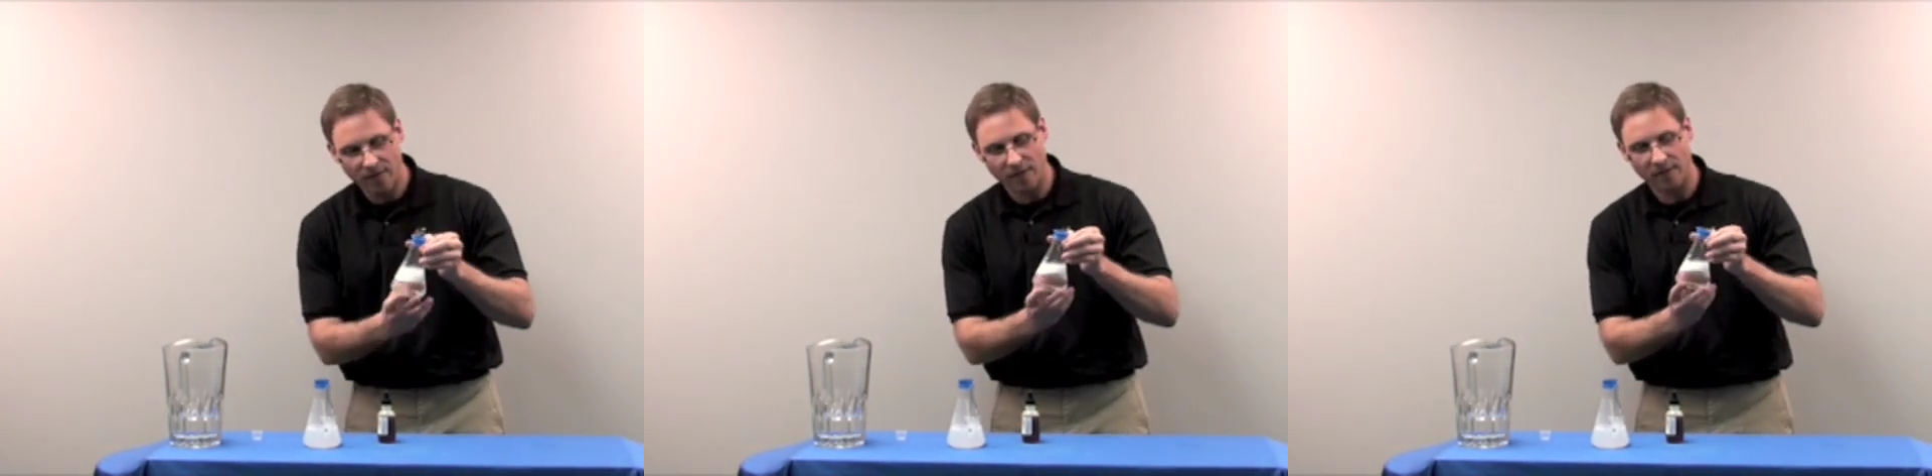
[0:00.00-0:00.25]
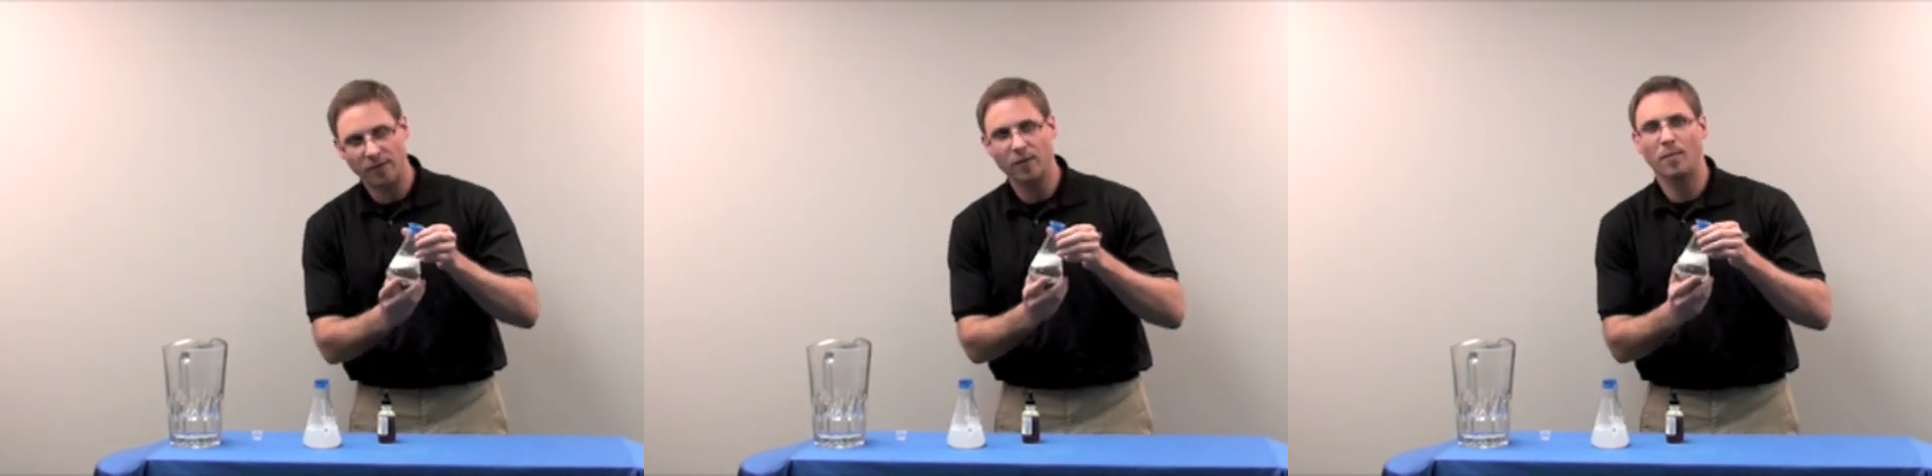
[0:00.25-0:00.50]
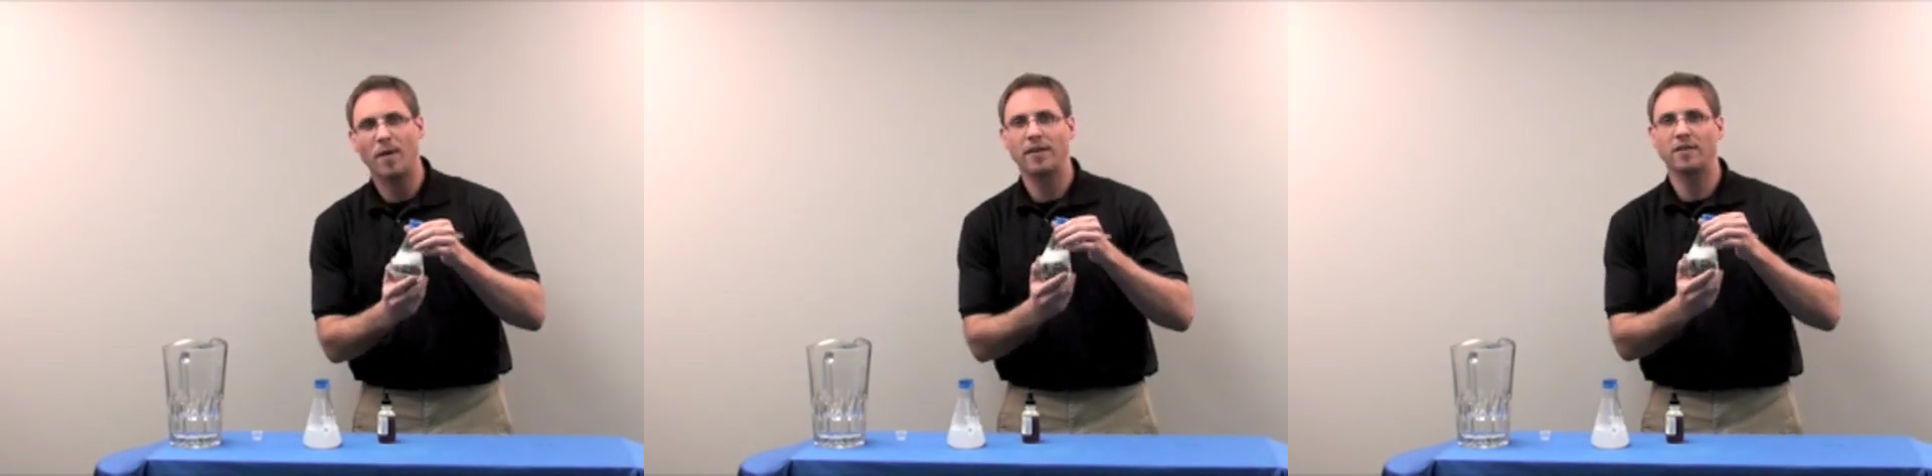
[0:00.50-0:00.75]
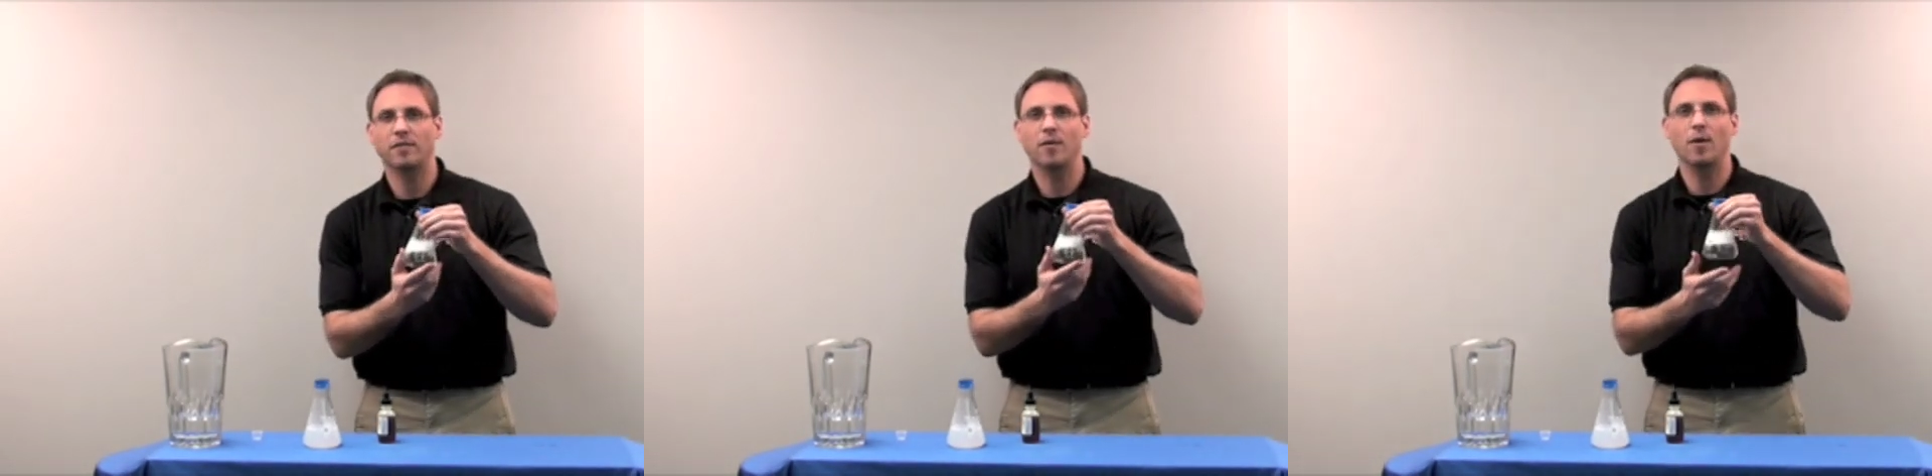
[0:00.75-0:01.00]
very little
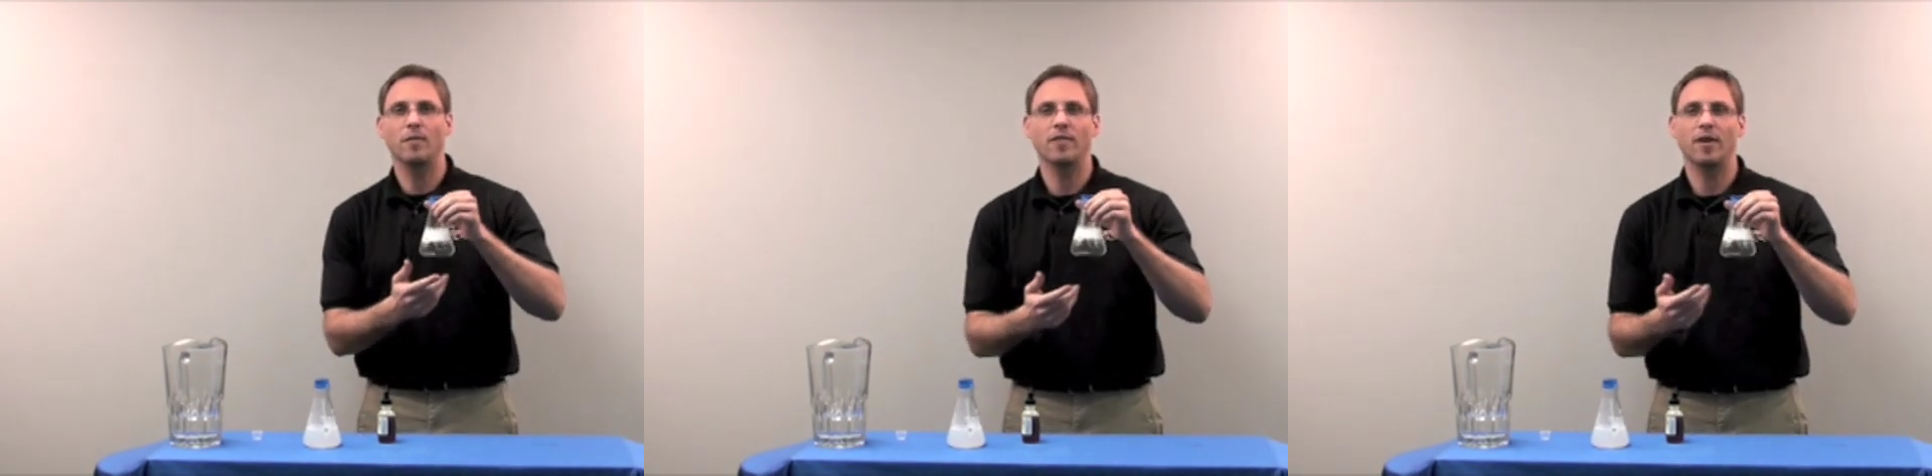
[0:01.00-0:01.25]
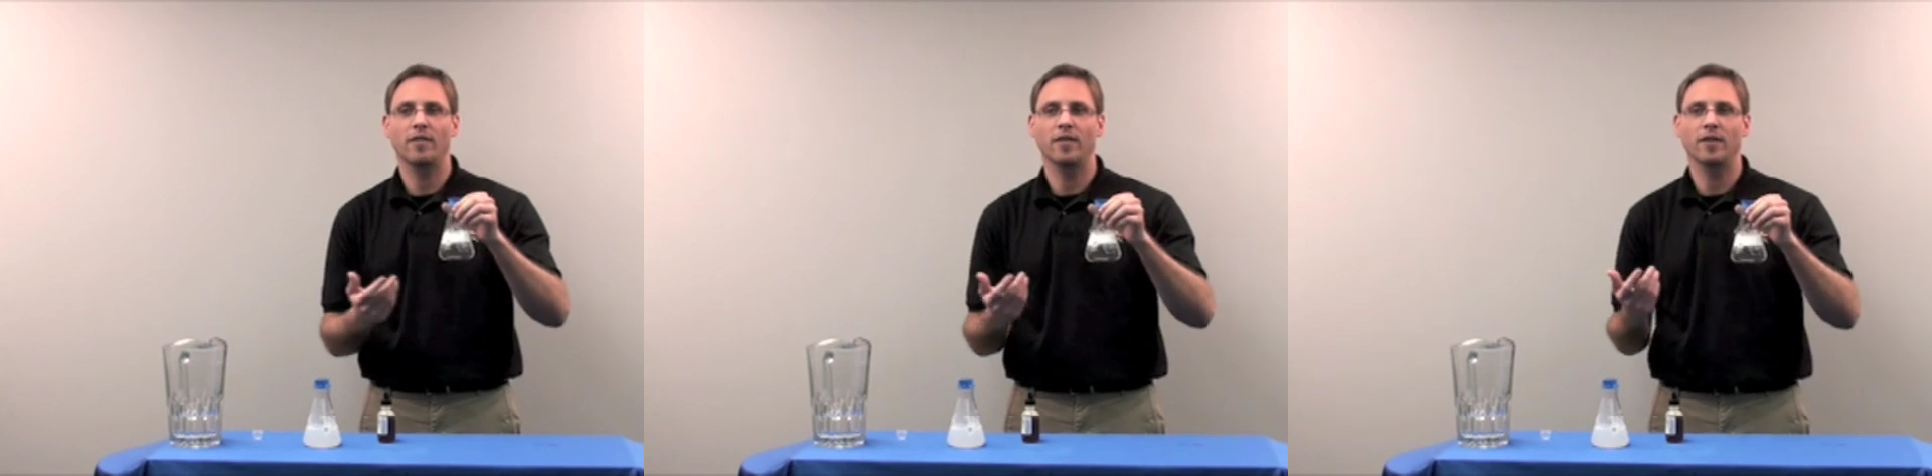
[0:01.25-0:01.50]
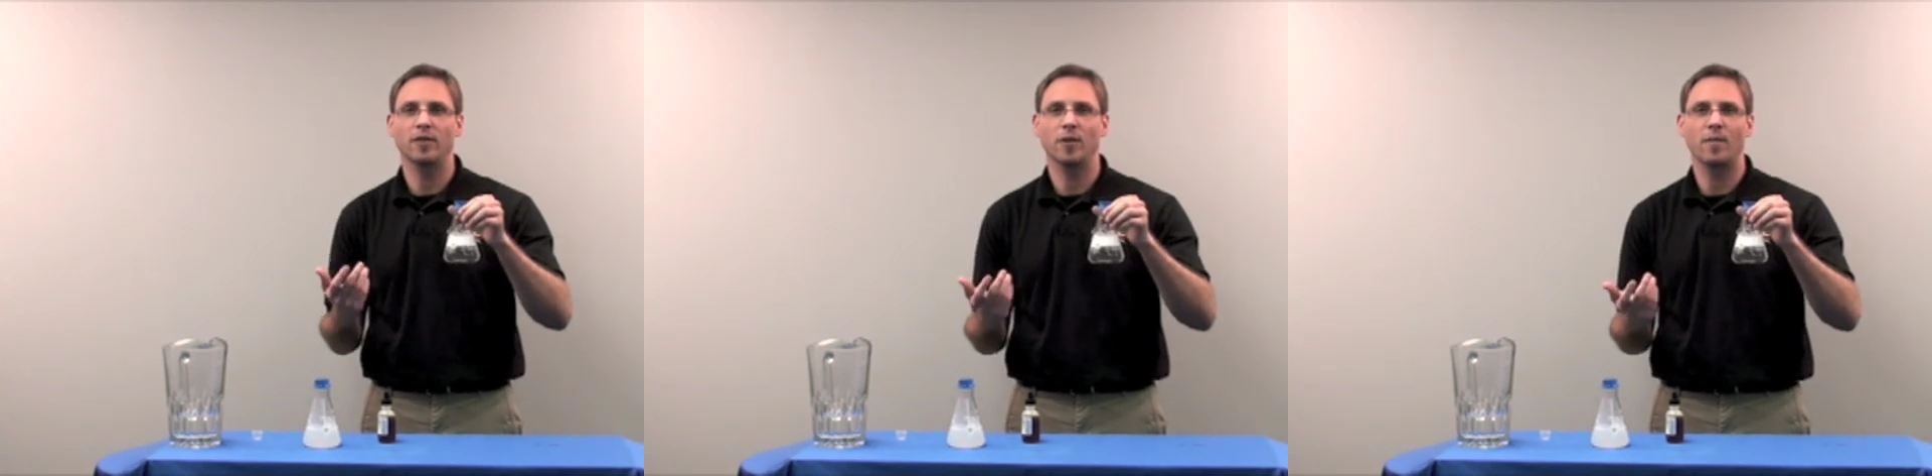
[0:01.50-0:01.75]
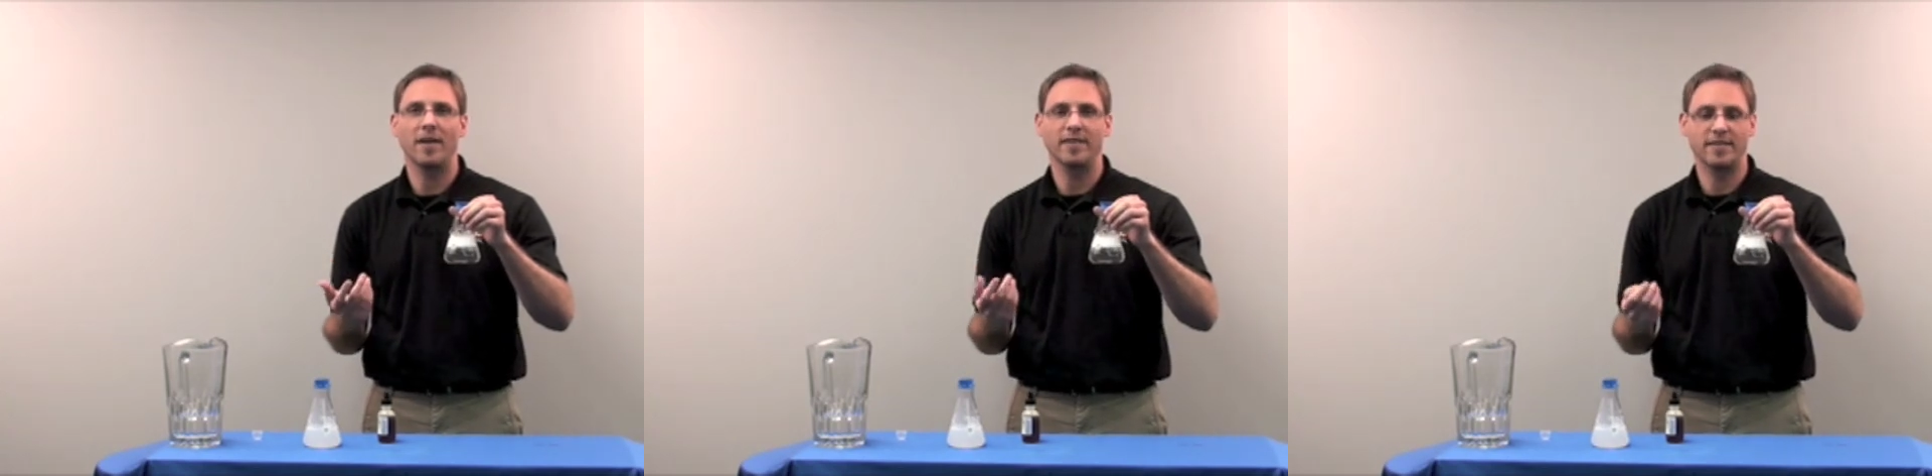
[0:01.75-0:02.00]
amount of soap, very, very
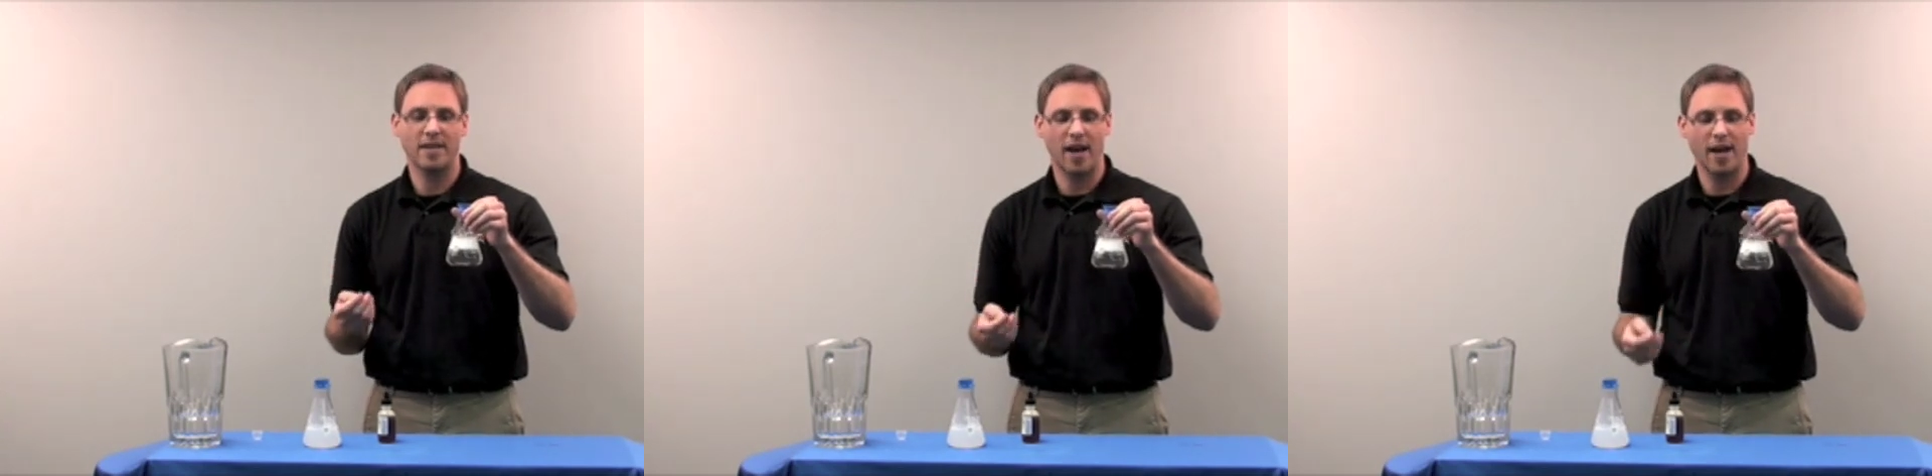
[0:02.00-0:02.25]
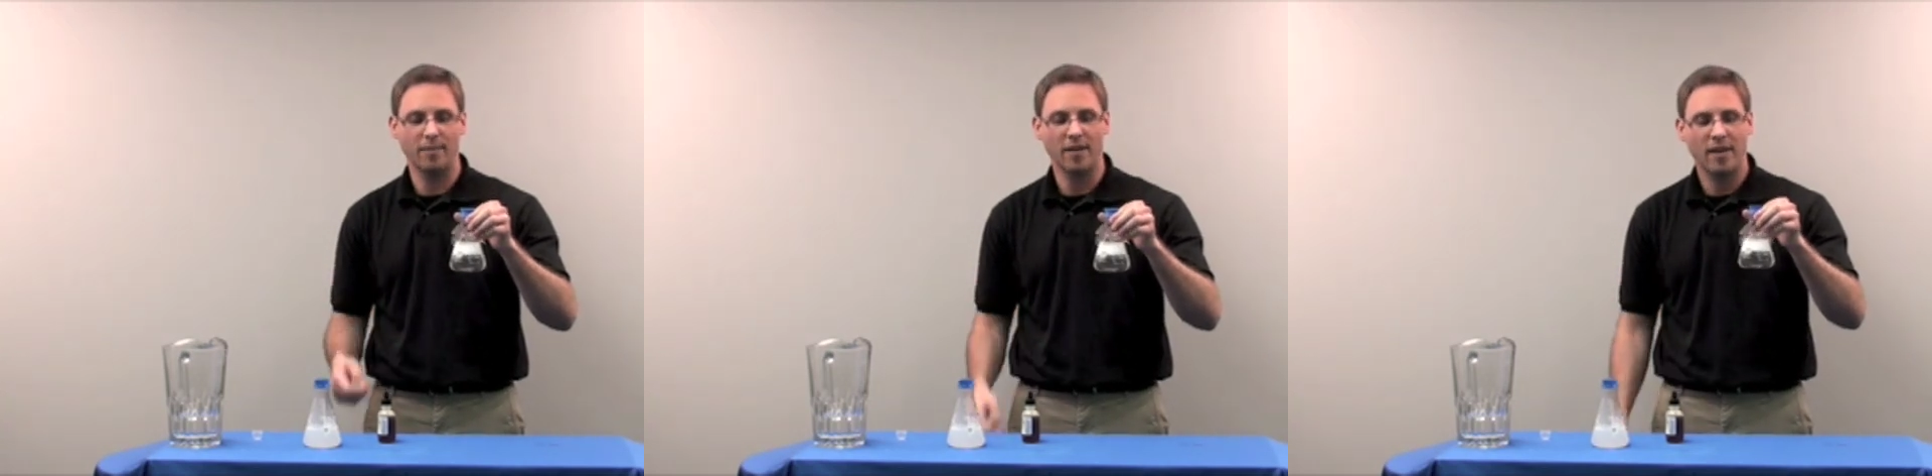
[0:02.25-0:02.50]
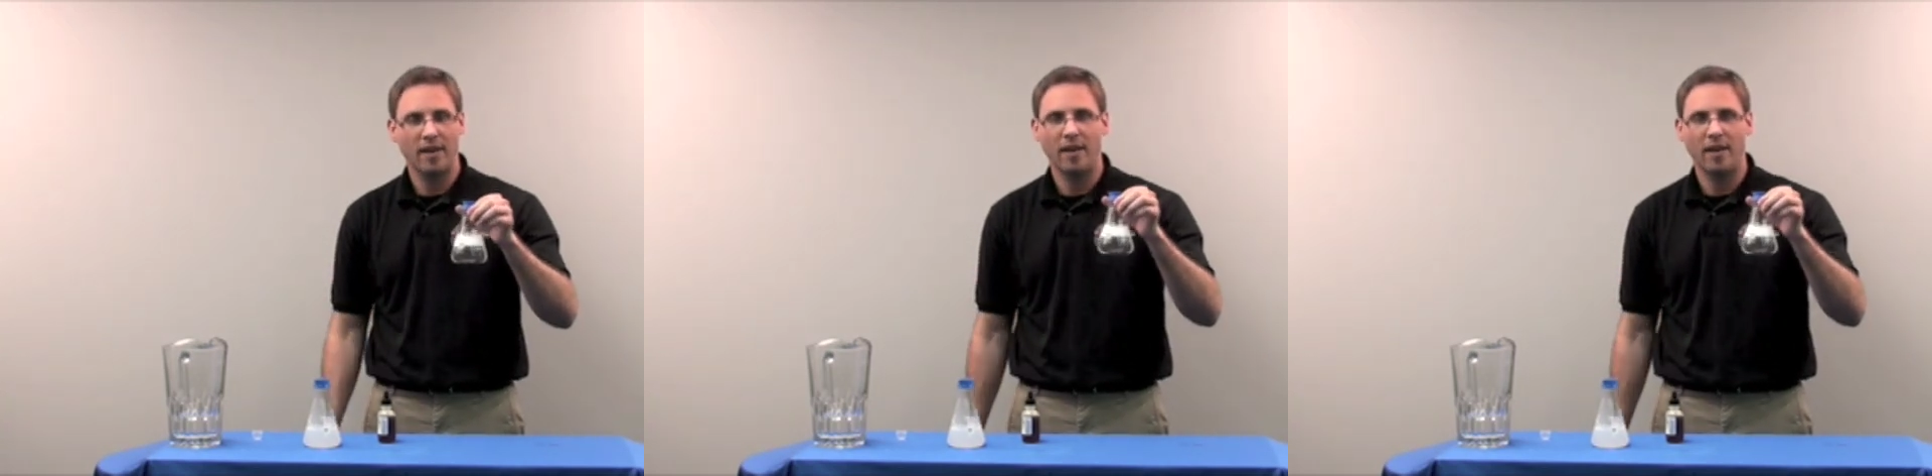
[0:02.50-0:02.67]
little amount of time,